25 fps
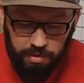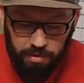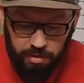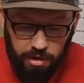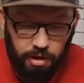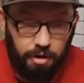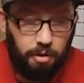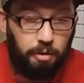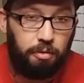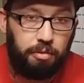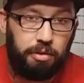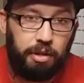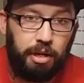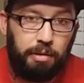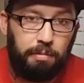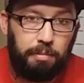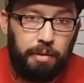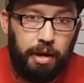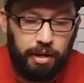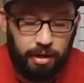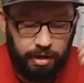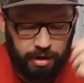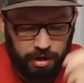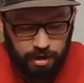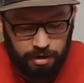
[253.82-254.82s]
the whole thing
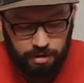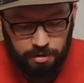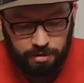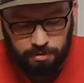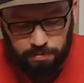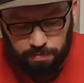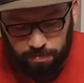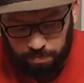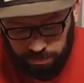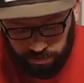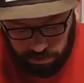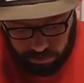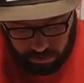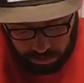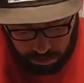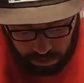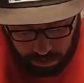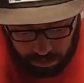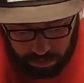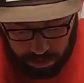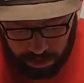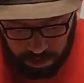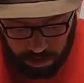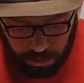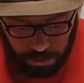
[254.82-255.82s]
back together.
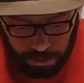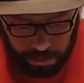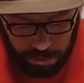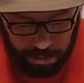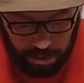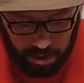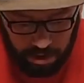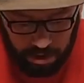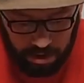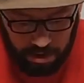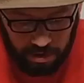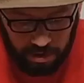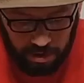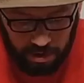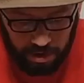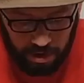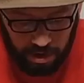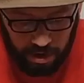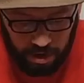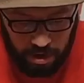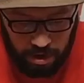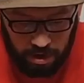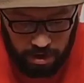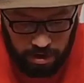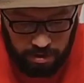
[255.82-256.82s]
But
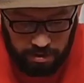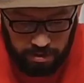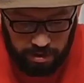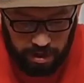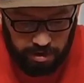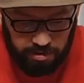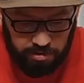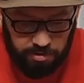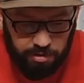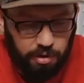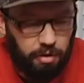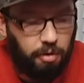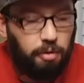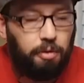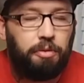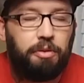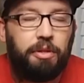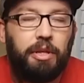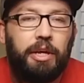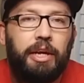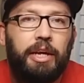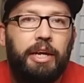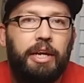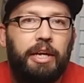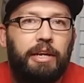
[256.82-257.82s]
that's the whole
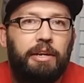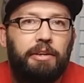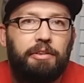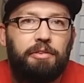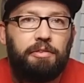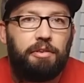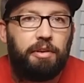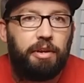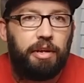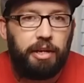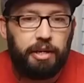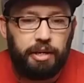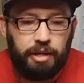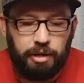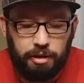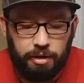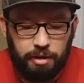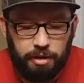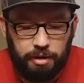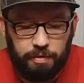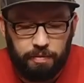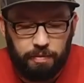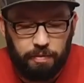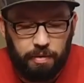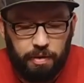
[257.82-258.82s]
thing. It's like,
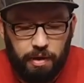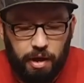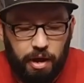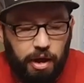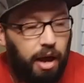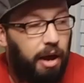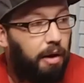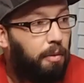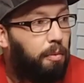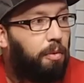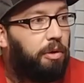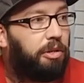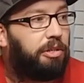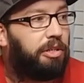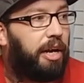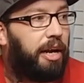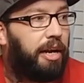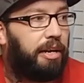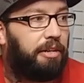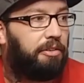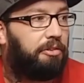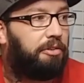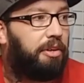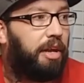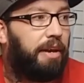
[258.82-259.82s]
I wish I
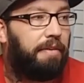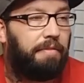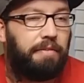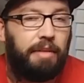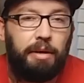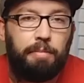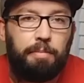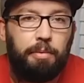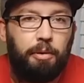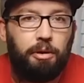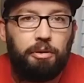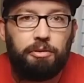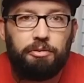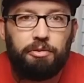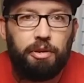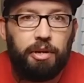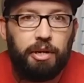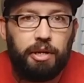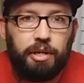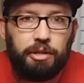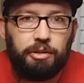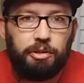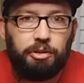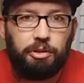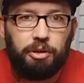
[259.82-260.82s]
had saved that part so
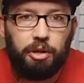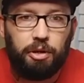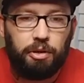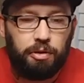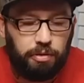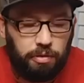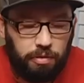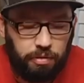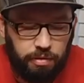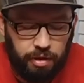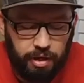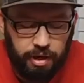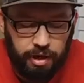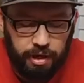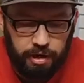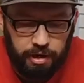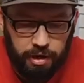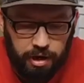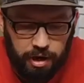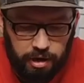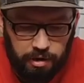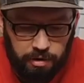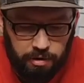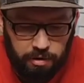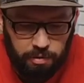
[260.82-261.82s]
I could show you that
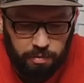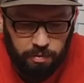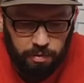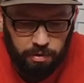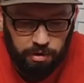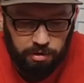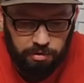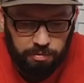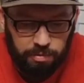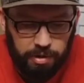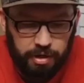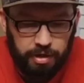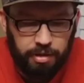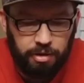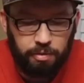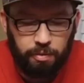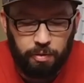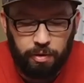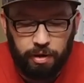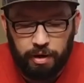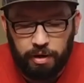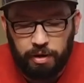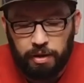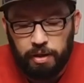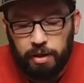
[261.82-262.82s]
how it works. But either
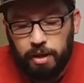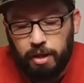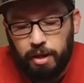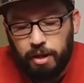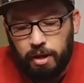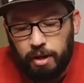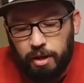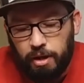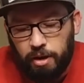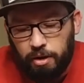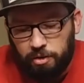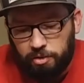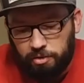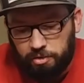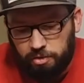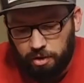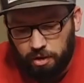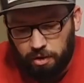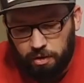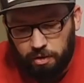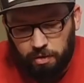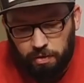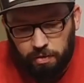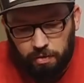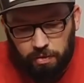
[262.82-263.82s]
way,
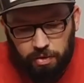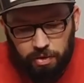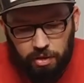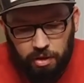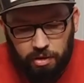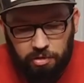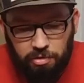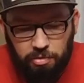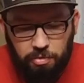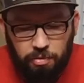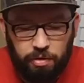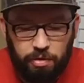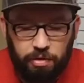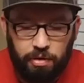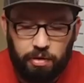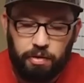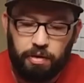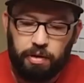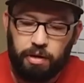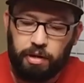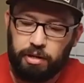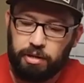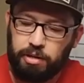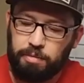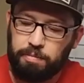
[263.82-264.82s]
so this one,
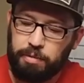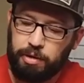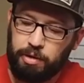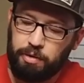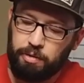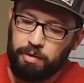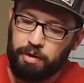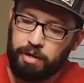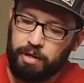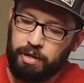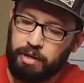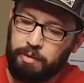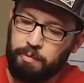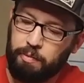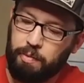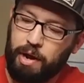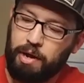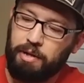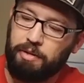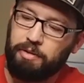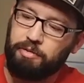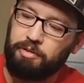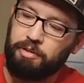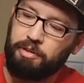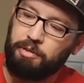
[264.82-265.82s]
here, let me go ahead.
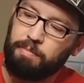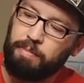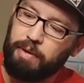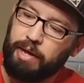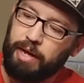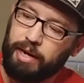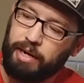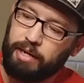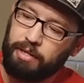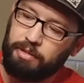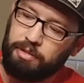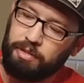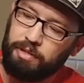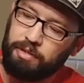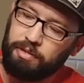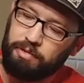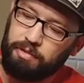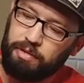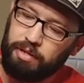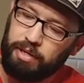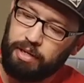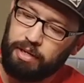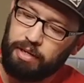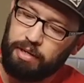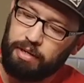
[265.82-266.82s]
While it's in the package, you can
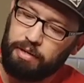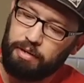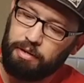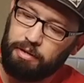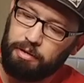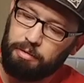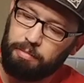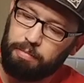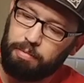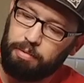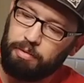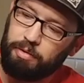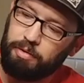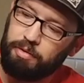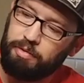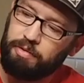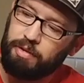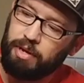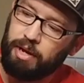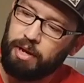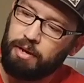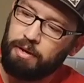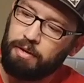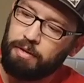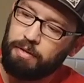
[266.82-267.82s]
see, pull this
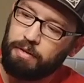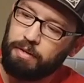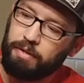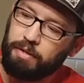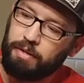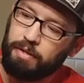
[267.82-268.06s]
out.